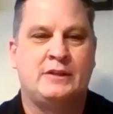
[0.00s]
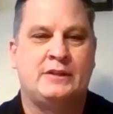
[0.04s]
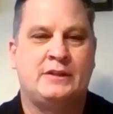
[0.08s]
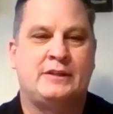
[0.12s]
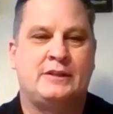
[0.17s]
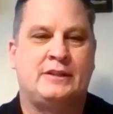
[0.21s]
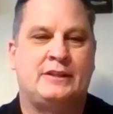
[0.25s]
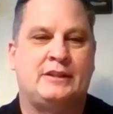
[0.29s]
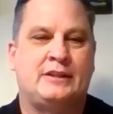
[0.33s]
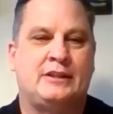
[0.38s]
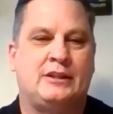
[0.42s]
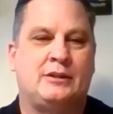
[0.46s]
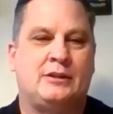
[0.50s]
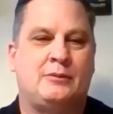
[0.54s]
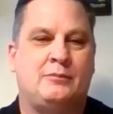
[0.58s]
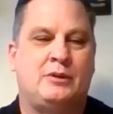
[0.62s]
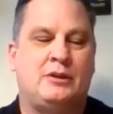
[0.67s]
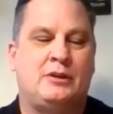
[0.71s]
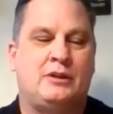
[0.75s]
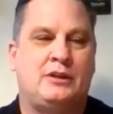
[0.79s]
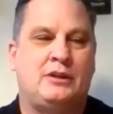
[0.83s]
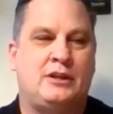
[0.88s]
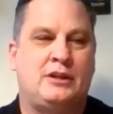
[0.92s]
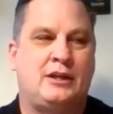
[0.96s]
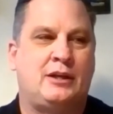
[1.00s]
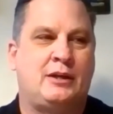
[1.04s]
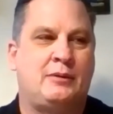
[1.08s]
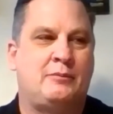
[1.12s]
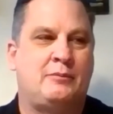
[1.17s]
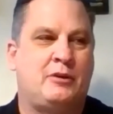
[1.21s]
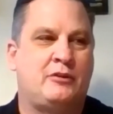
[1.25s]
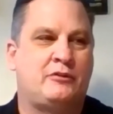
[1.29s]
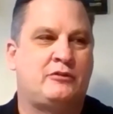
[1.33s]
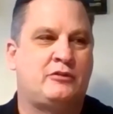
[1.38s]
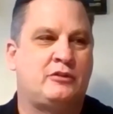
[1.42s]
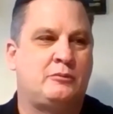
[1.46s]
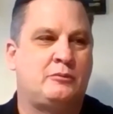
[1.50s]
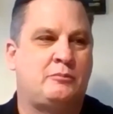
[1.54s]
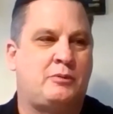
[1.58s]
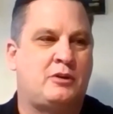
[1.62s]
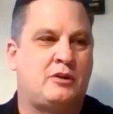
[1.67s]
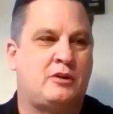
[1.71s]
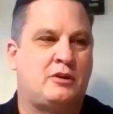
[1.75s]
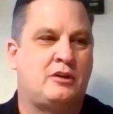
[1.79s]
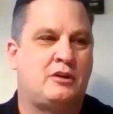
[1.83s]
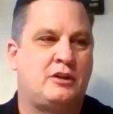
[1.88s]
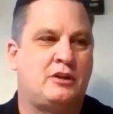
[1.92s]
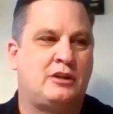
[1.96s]
I am also
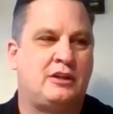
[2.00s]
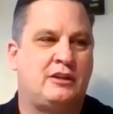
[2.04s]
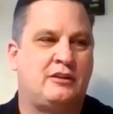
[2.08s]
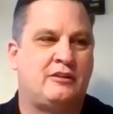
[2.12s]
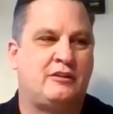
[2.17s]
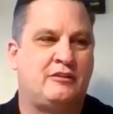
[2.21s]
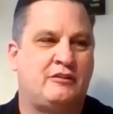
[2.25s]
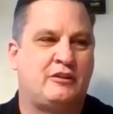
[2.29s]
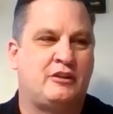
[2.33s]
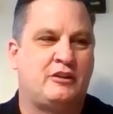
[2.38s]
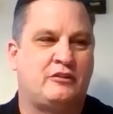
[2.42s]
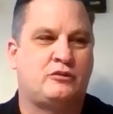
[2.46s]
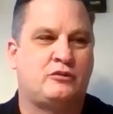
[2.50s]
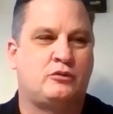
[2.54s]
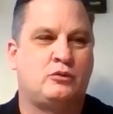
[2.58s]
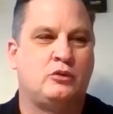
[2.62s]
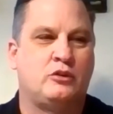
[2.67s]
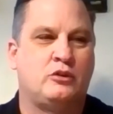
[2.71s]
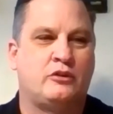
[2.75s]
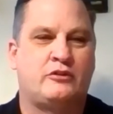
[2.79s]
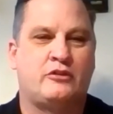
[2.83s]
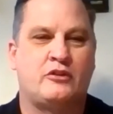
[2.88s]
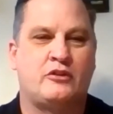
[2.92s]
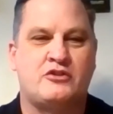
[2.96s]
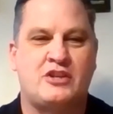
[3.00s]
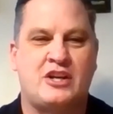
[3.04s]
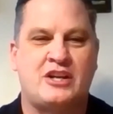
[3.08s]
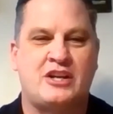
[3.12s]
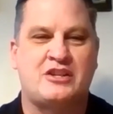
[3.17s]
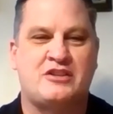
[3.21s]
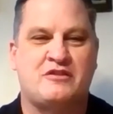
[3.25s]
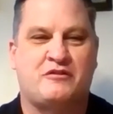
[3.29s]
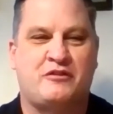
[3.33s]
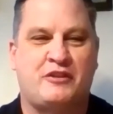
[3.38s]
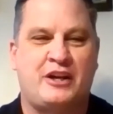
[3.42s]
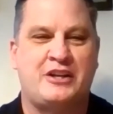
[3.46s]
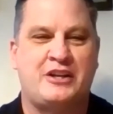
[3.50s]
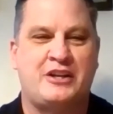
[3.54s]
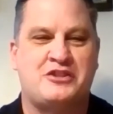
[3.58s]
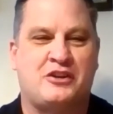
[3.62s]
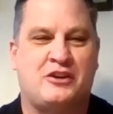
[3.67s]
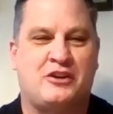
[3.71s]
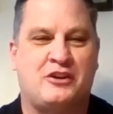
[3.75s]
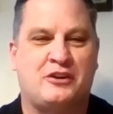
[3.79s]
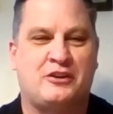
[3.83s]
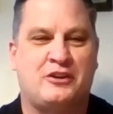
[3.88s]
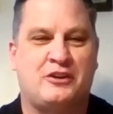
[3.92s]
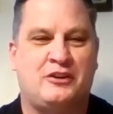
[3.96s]
part of a school association for
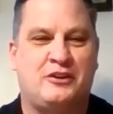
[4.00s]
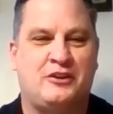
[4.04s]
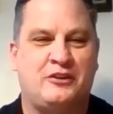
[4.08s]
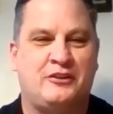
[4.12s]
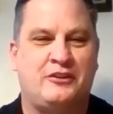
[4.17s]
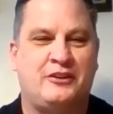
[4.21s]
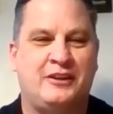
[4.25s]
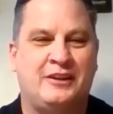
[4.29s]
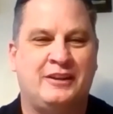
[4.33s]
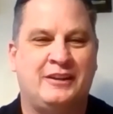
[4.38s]
HR called